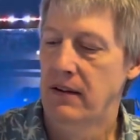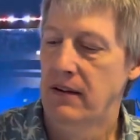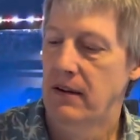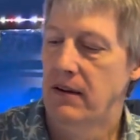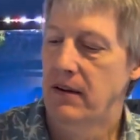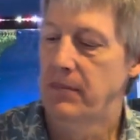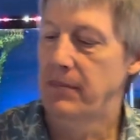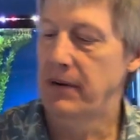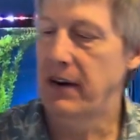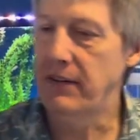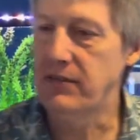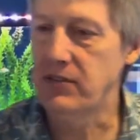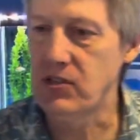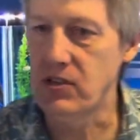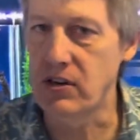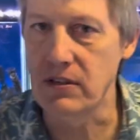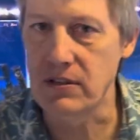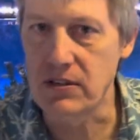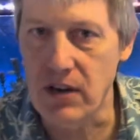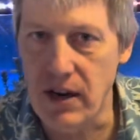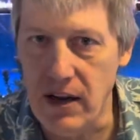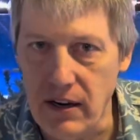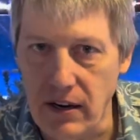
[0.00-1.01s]
I'm gonna have to
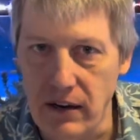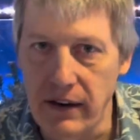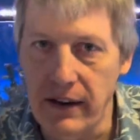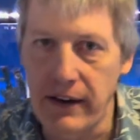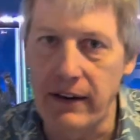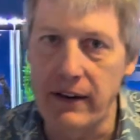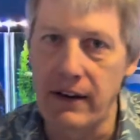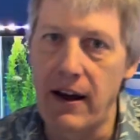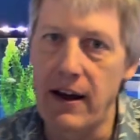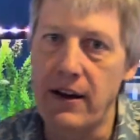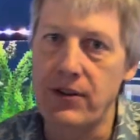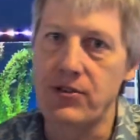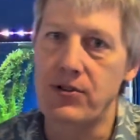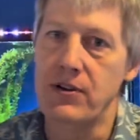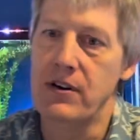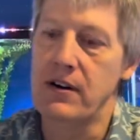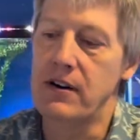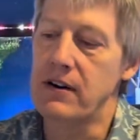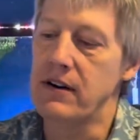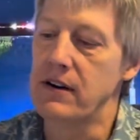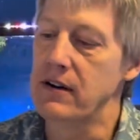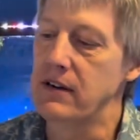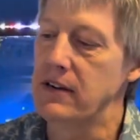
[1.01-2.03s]
start talking like an
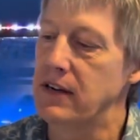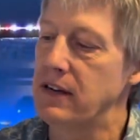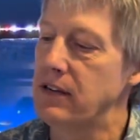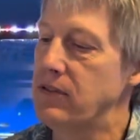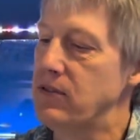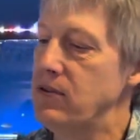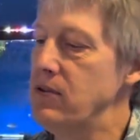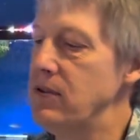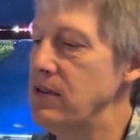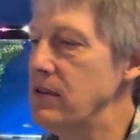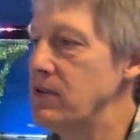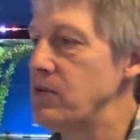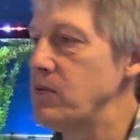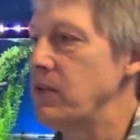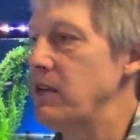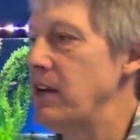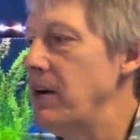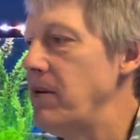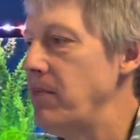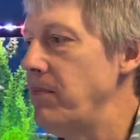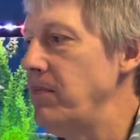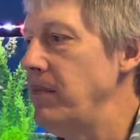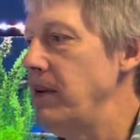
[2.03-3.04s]
auctioneer here to get through this
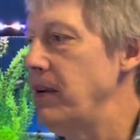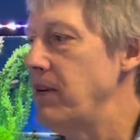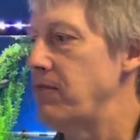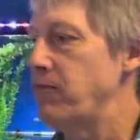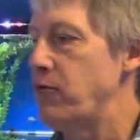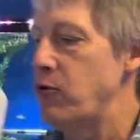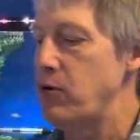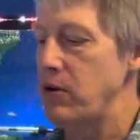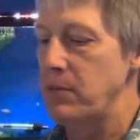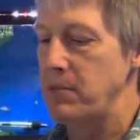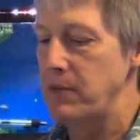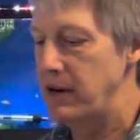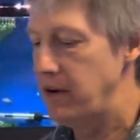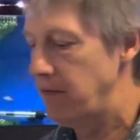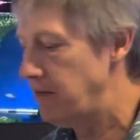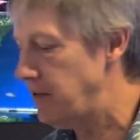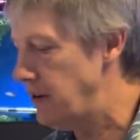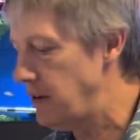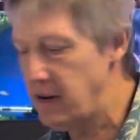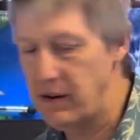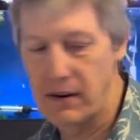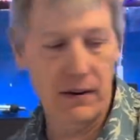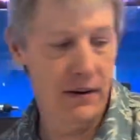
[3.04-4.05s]
without being a 40-minute
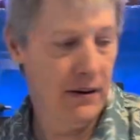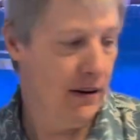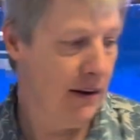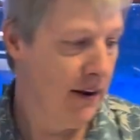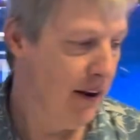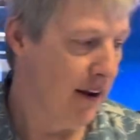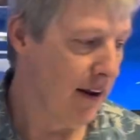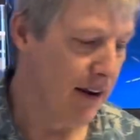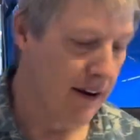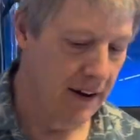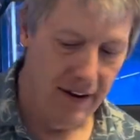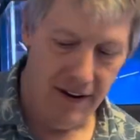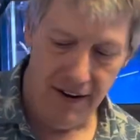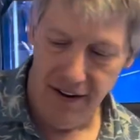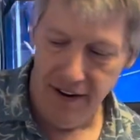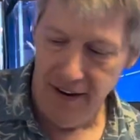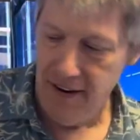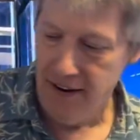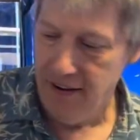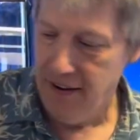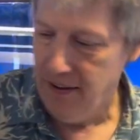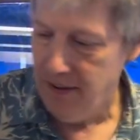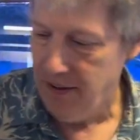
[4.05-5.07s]
video.
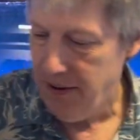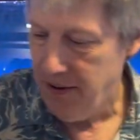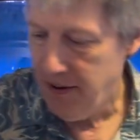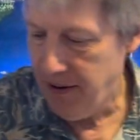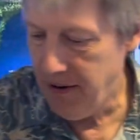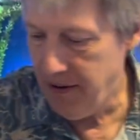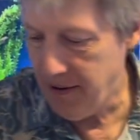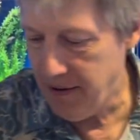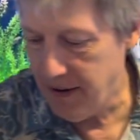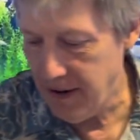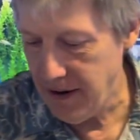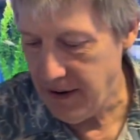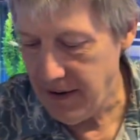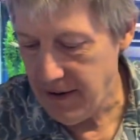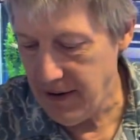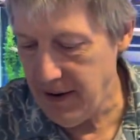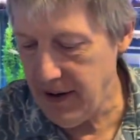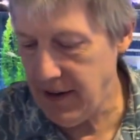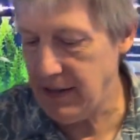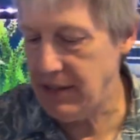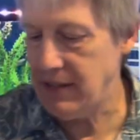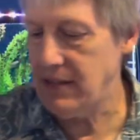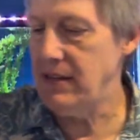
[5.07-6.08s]
All right,
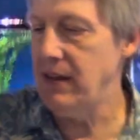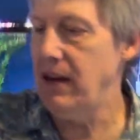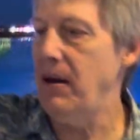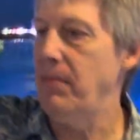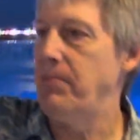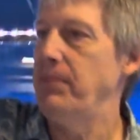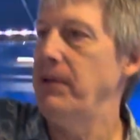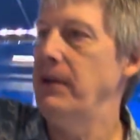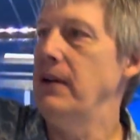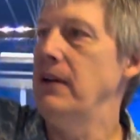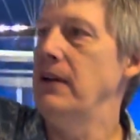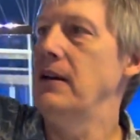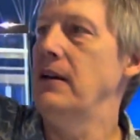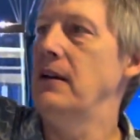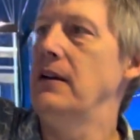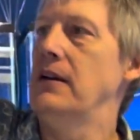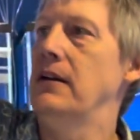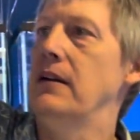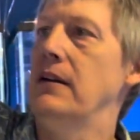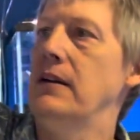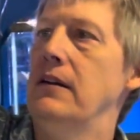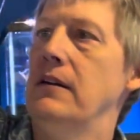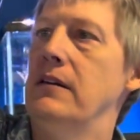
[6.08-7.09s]
next up
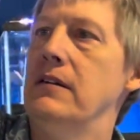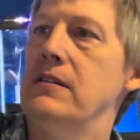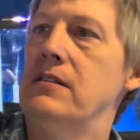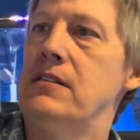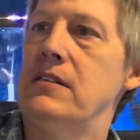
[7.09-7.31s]
is